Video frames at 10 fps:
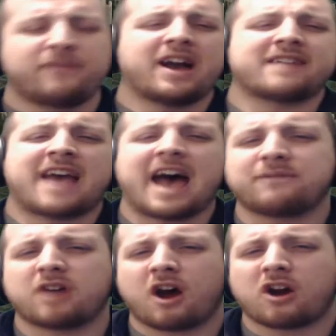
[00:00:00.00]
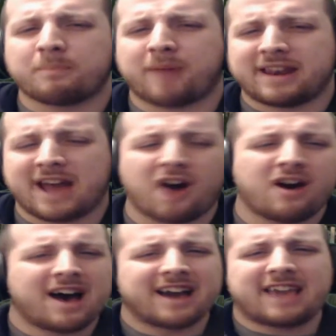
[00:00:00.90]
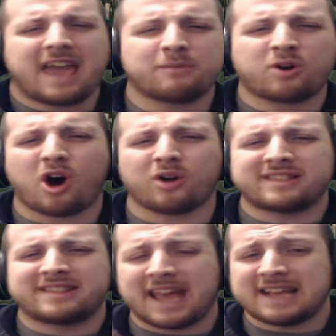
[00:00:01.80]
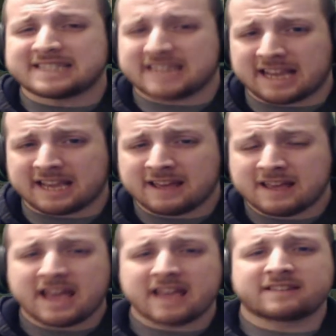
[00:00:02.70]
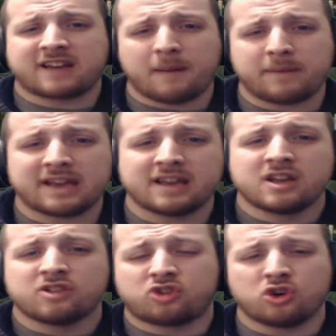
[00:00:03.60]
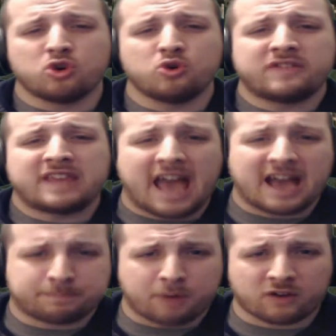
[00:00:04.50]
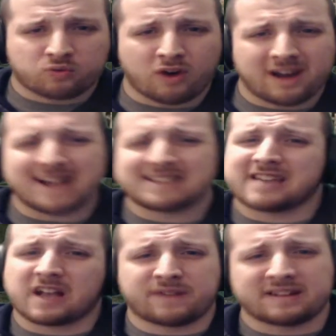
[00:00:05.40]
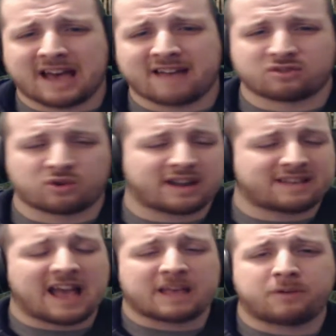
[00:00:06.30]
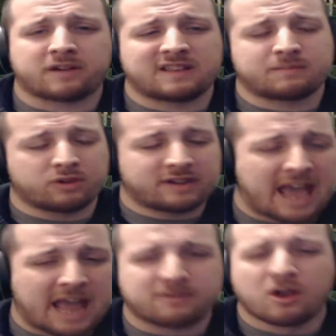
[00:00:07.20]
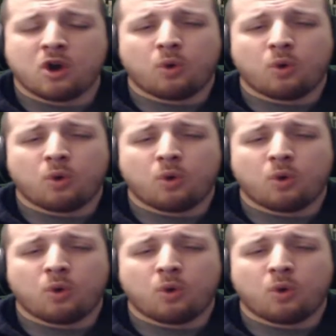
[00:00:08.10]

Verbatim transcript: If you guys have not heard by now, a game called DayZ is coming to the Xbox One. That sounds fantastic, right? Because Xbox needs more games.